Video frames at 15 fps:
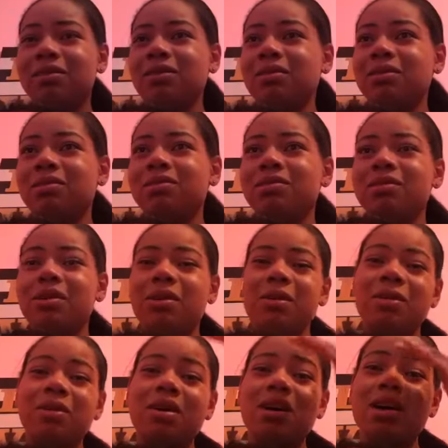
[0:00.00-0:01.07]
to do
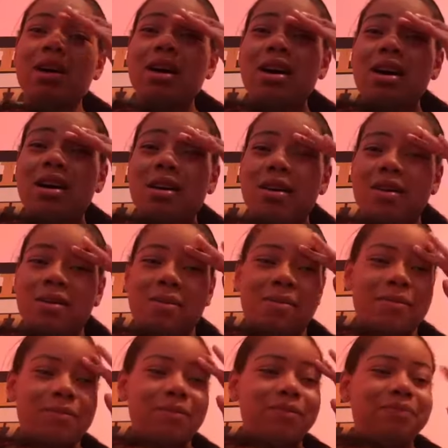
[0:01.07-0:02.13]
so.
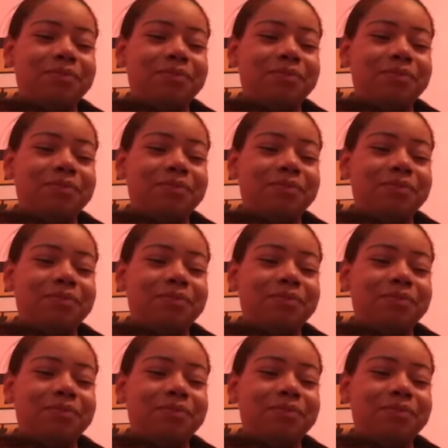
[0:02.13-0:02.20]
Um,